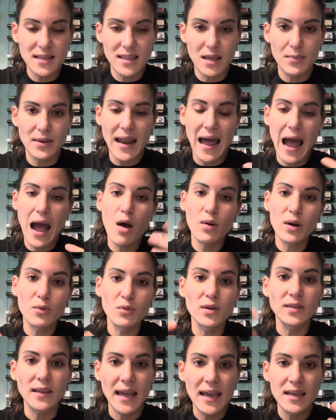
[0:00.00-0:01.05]
to them and how it
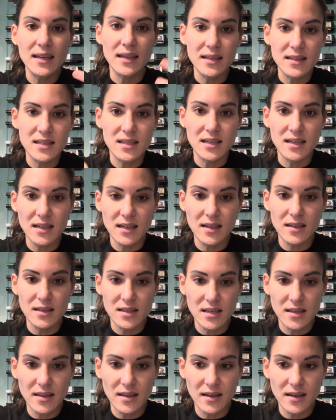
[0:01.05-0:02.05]
related to